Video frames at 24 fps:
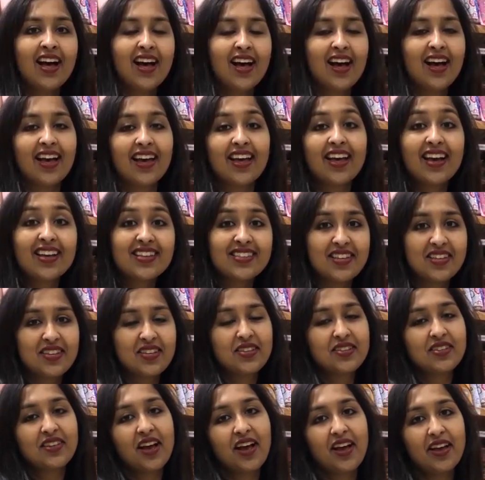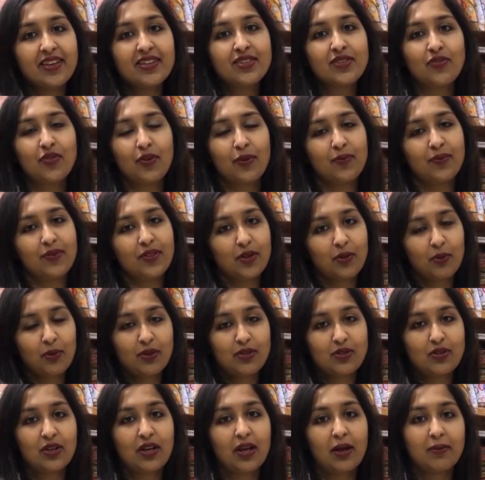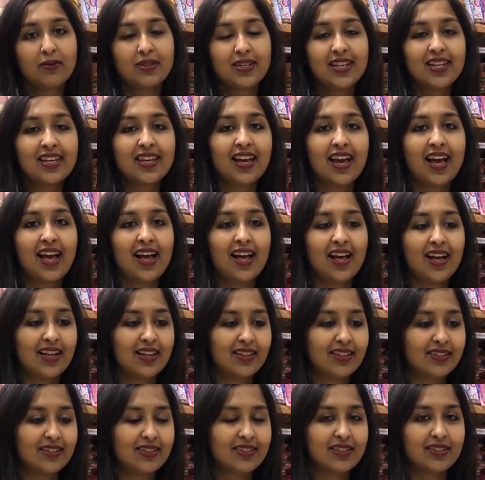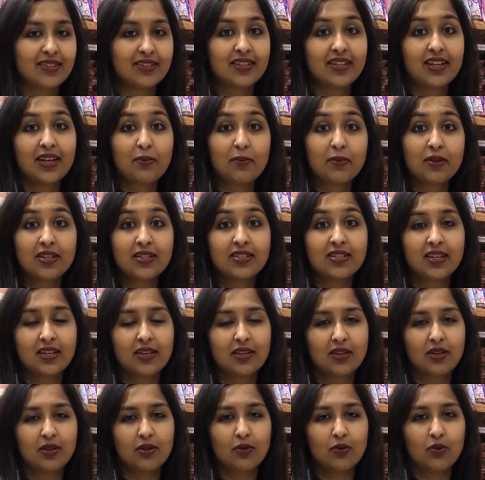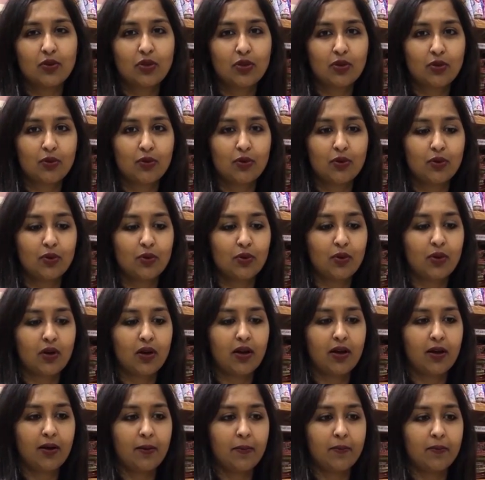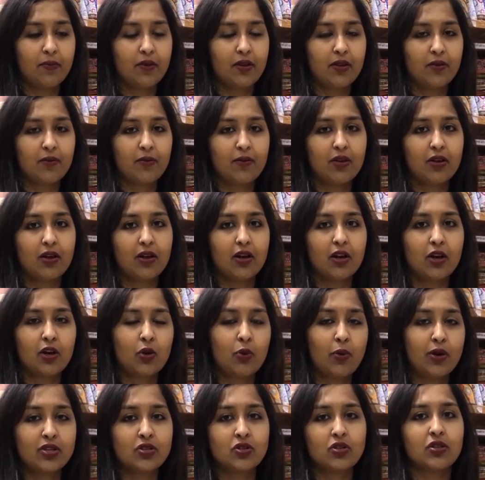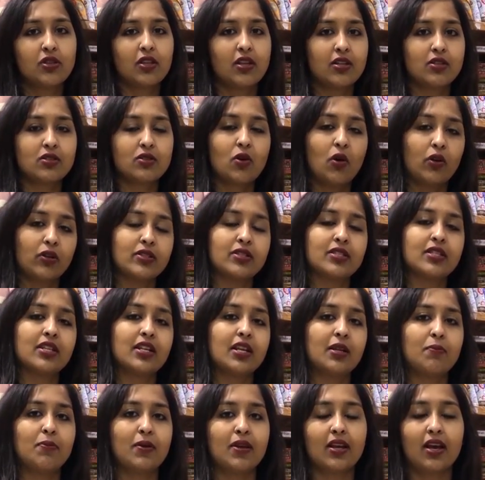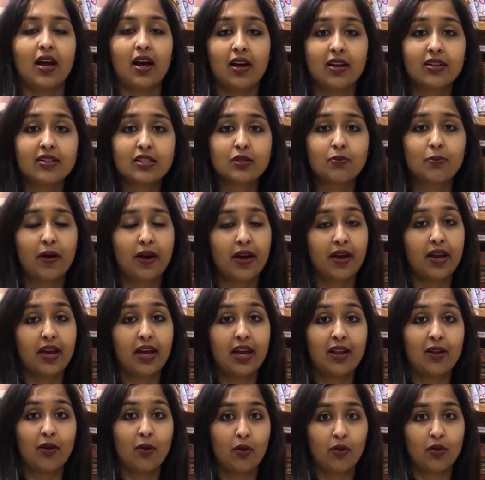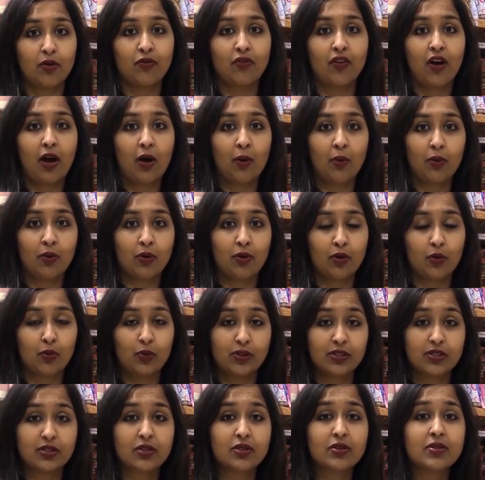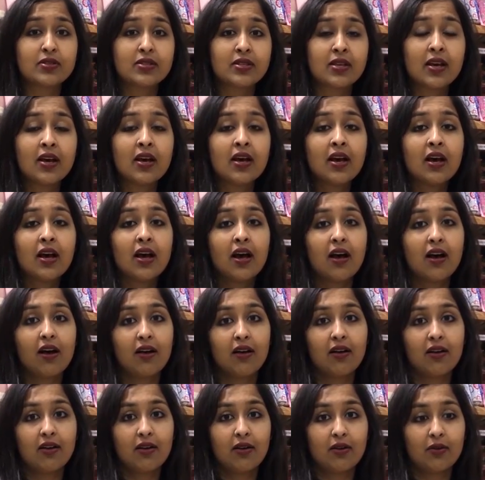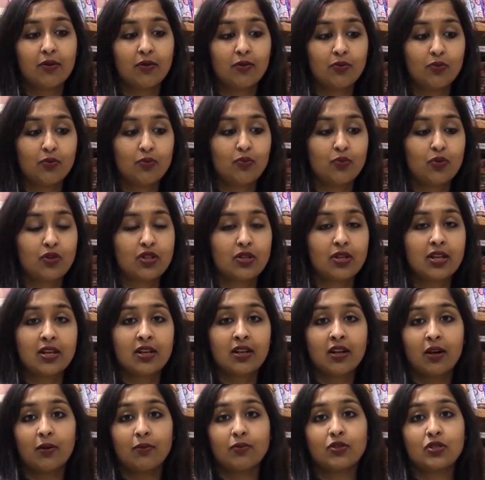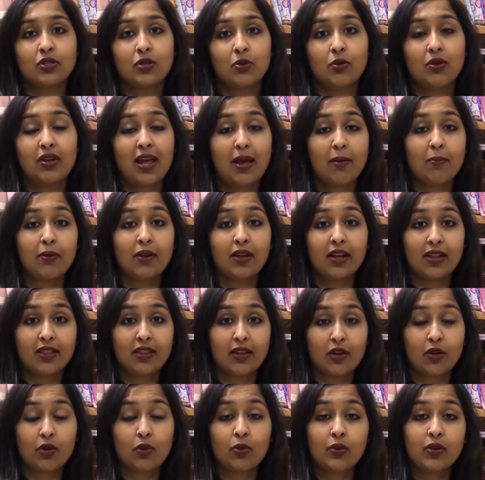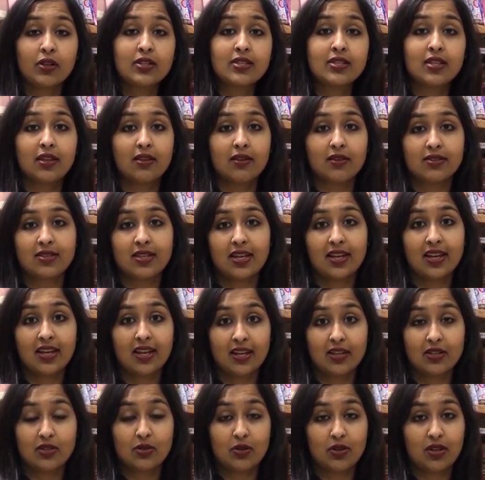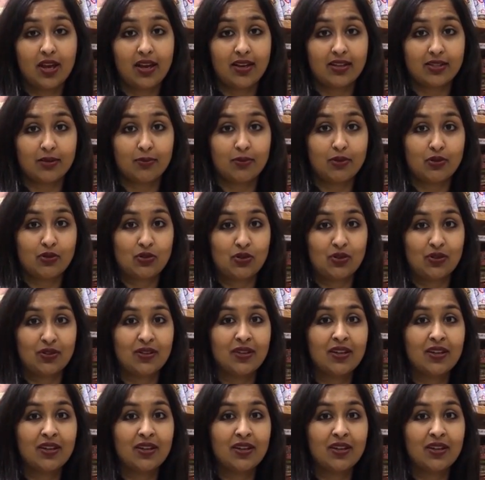Hi guys, this is Aish from the Quilt Show comedy, and today I'm going to take you through a question that is constantly being asked by a lot of our quilters when it comes to labeling their quilts that they're sending into the exhibition.